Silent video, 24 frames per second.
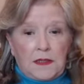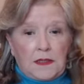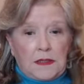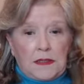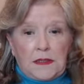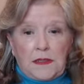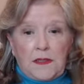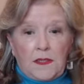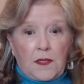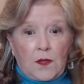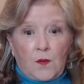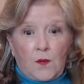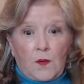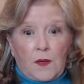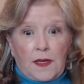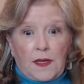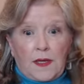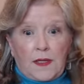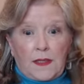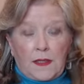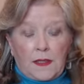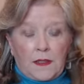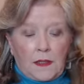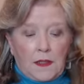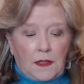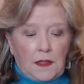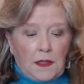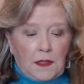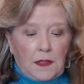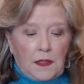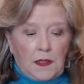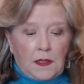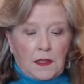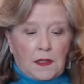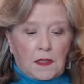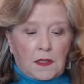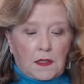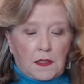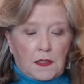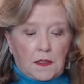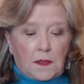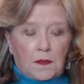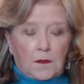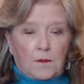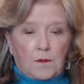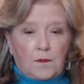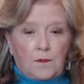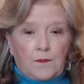No way.
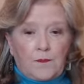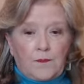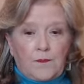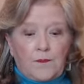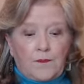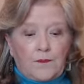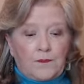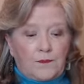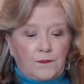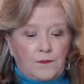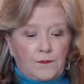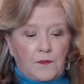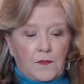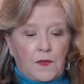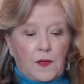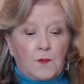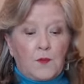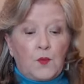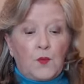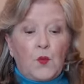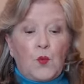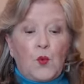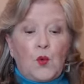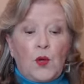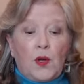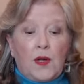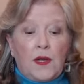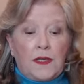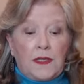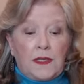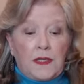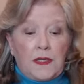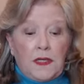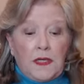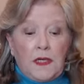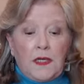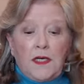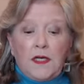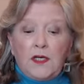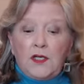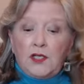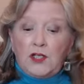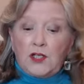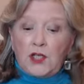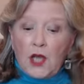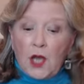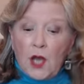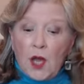Number one,
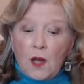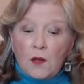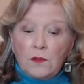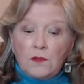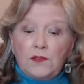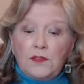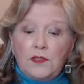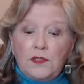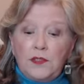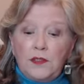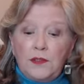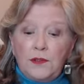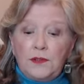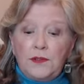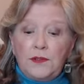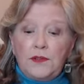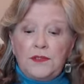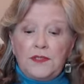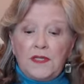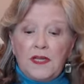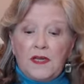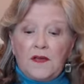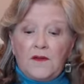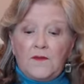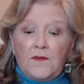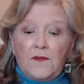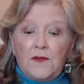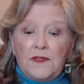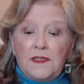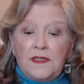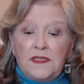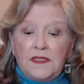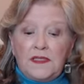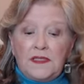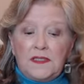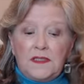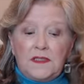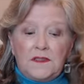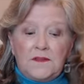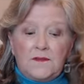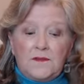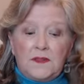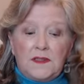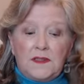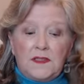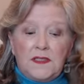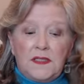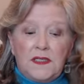talk to yourself instead of
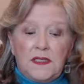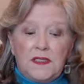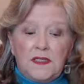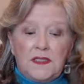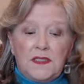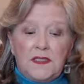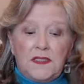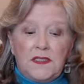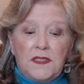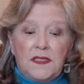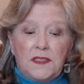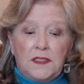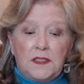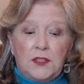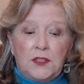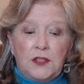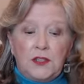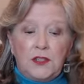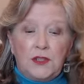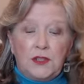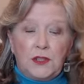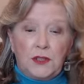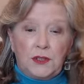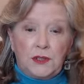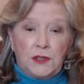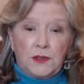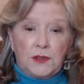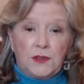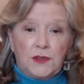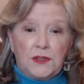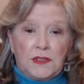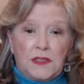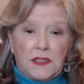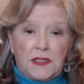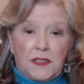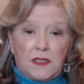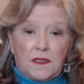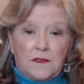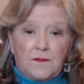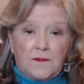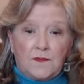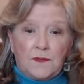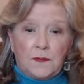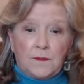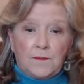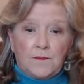listening to yourself.